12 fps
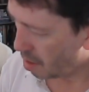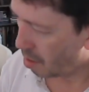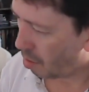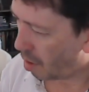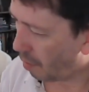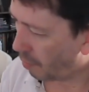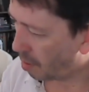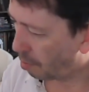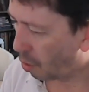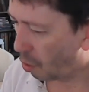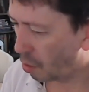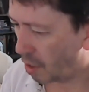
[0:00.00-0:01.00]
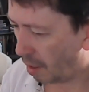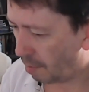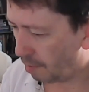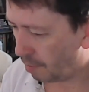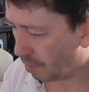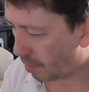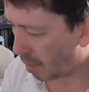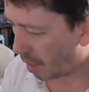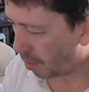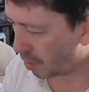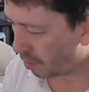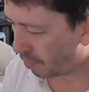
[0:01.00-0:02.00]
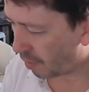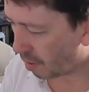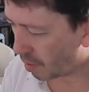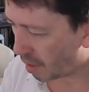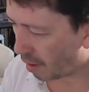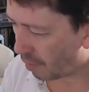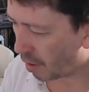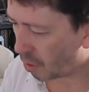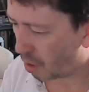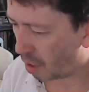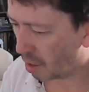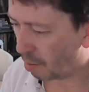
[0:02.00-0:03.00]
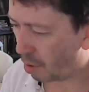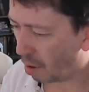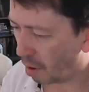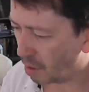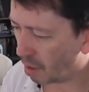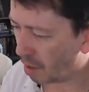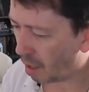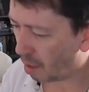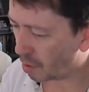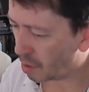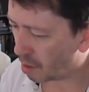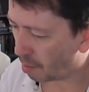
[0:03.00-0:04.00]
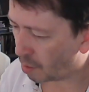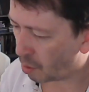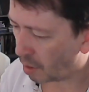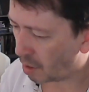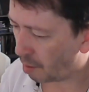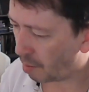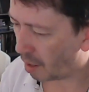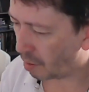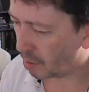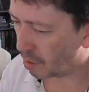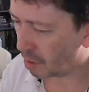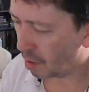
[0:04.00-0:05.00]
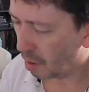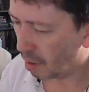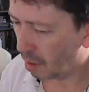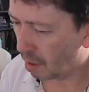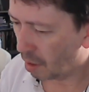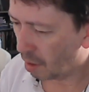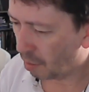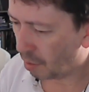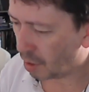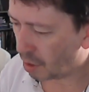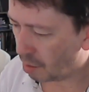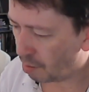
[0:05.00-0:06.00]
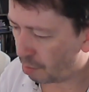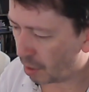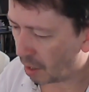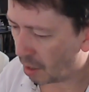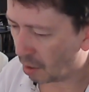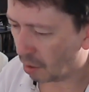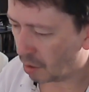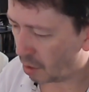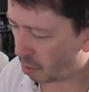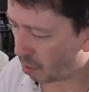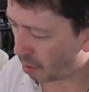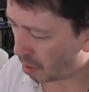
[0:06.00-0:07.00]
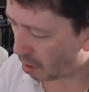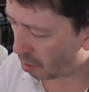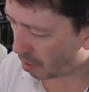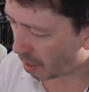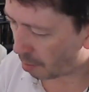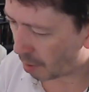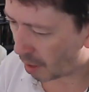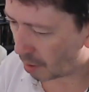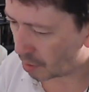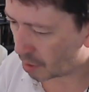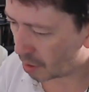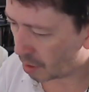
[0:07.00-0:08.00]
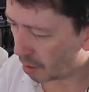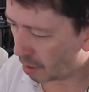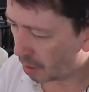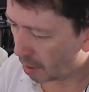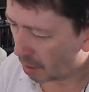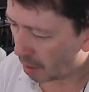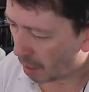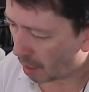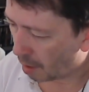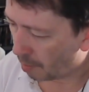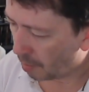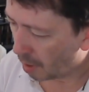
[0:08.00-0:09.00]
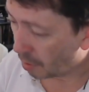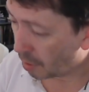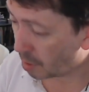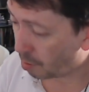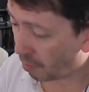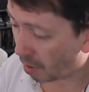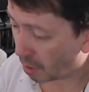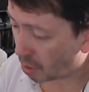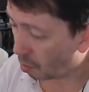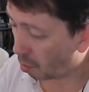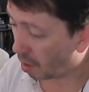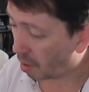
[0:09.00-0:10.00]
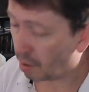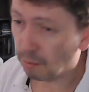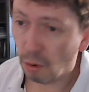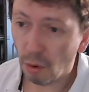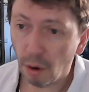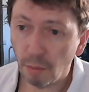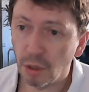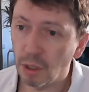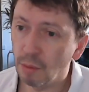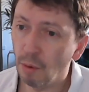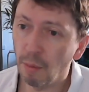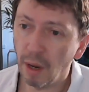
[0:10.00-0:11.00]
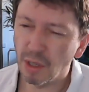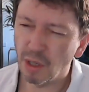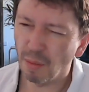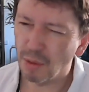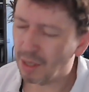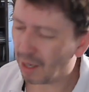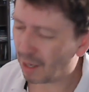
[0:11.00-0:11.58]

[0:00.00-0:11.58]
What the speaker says: Well, I obviously bought it. I must have found it eventually at a price. I think it was sub £20, which is pretty good. 20 UK pounds. This provides you with more options, more players' options.